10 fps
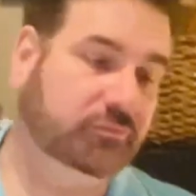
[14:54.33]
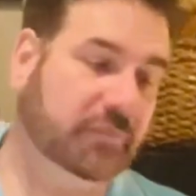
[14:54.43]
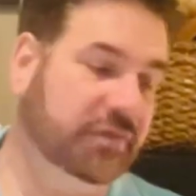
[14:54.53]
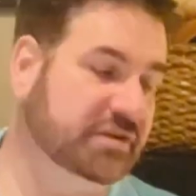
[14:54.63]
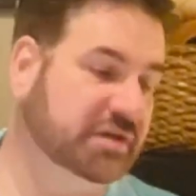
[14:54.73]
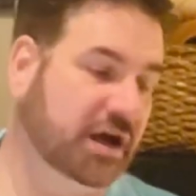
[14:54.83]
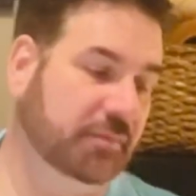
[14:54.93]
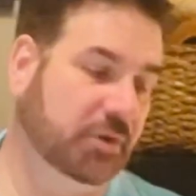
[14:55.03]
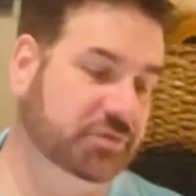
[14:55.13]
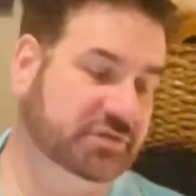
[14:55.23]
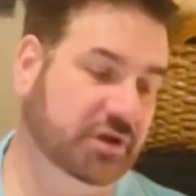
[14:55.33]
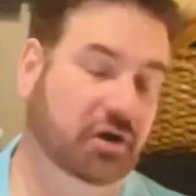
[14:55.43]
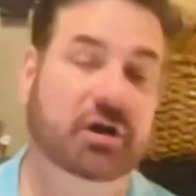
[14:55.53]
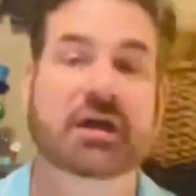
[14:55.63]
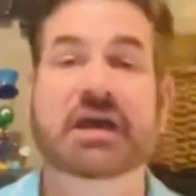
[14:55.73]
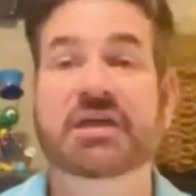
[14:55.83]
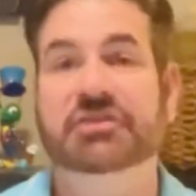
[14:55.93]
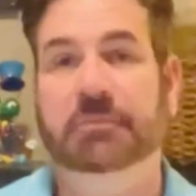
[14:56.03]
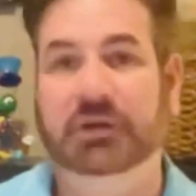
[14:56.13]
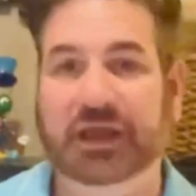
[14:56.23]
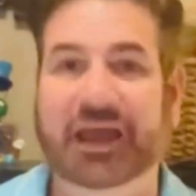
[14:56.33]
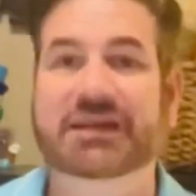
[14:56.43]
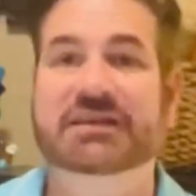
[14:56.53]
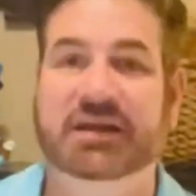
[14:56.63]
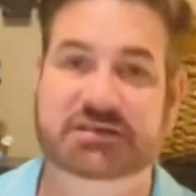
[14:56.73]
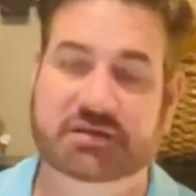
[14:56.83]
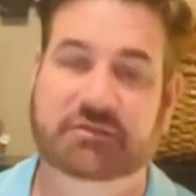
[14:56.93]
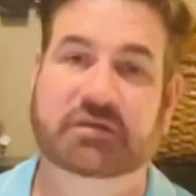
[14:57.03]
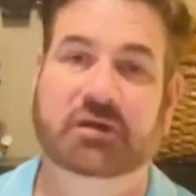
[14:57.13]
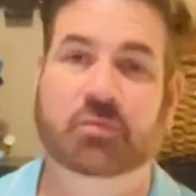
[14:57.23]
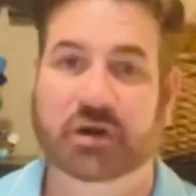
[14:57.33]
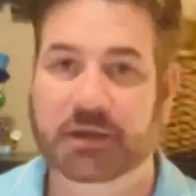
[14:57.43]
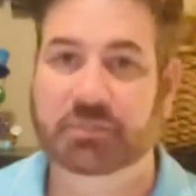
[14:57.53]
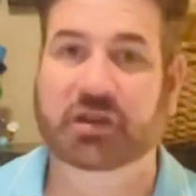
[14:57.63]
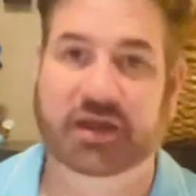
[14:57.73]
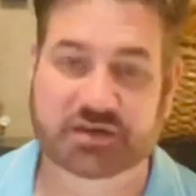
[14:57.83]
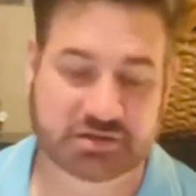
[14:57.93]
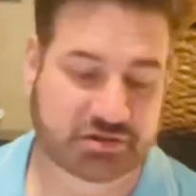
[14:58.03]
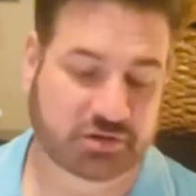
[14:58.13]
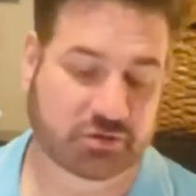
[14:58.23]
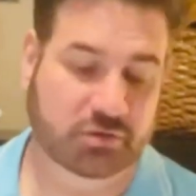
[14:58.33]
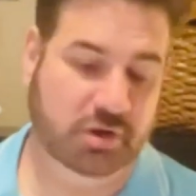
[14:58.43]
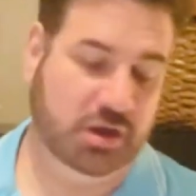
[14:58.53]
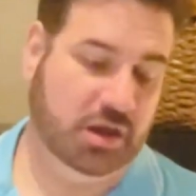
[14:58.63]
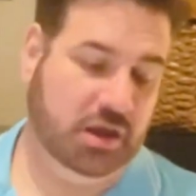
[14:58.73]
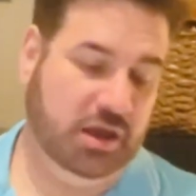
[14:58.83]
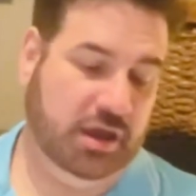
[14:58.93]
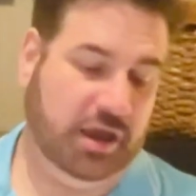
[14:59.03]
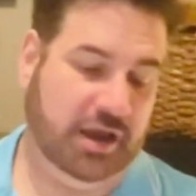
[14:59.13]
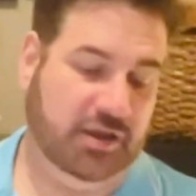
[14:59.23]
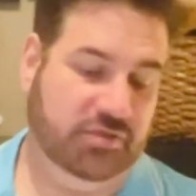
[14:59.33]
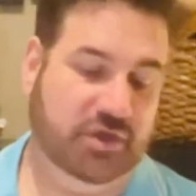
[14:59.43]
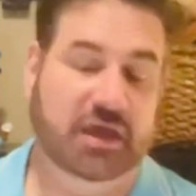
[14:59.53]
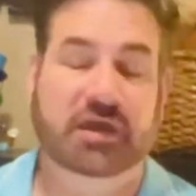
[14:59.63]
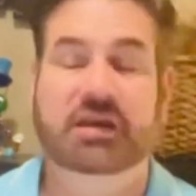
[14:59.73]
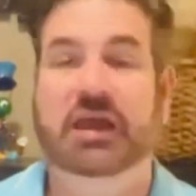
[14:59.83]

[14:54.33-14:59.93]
the time I was there, the planned activity, what I planned to do. And then